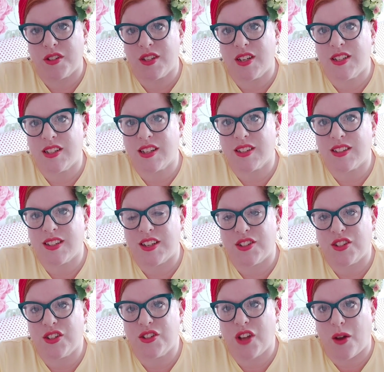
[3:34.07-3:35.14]
to the knitting and
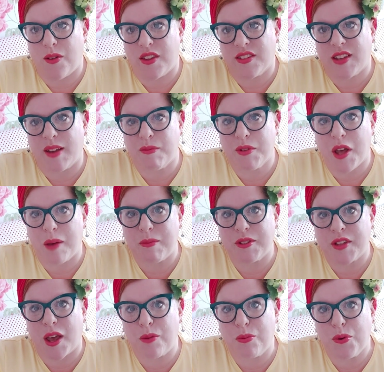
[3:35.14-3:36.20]
stitching show at the same time
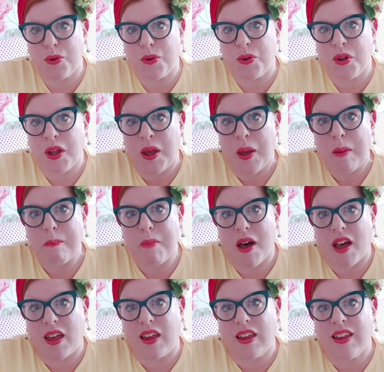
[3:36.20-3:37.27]
as I wore
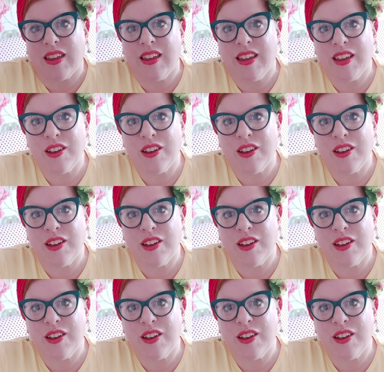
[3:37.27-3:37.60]
my